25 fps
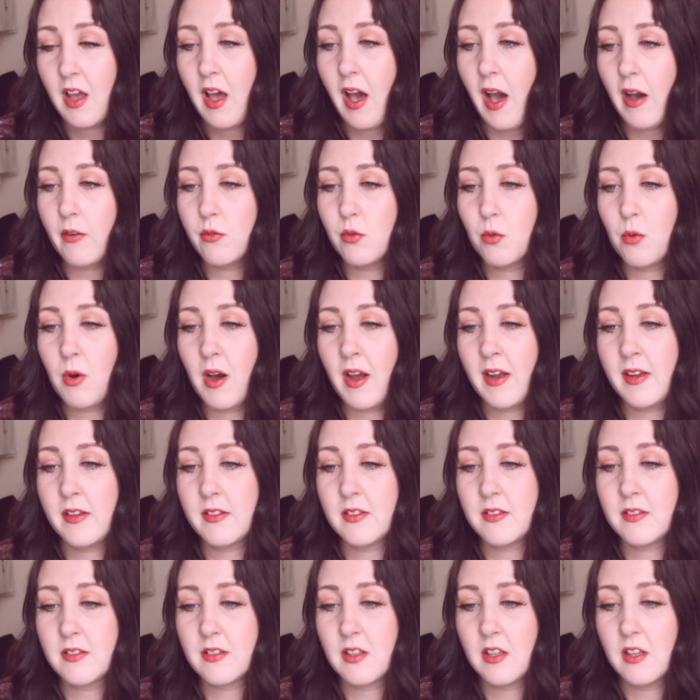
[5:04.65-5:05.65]

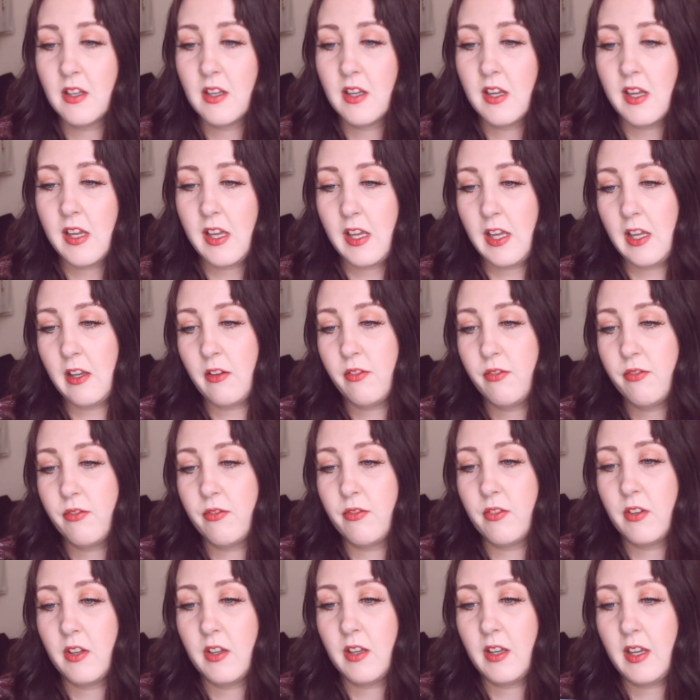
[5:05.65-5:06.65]
Otherwise,
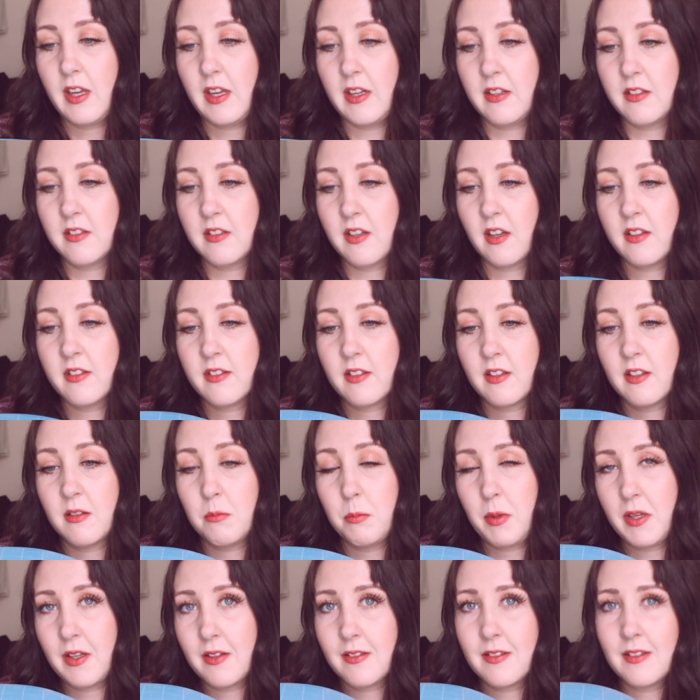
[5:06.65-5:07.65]
if it doesn't,
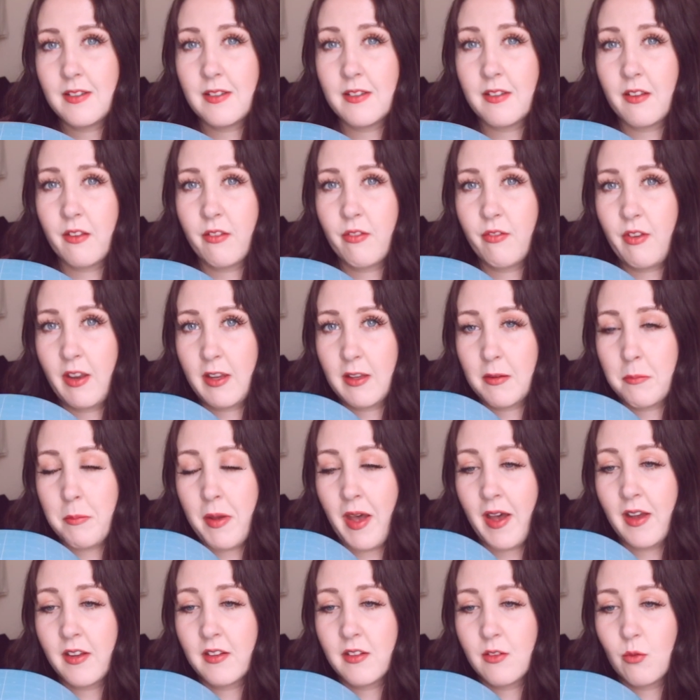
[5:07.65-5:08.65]
because this is a thick mat,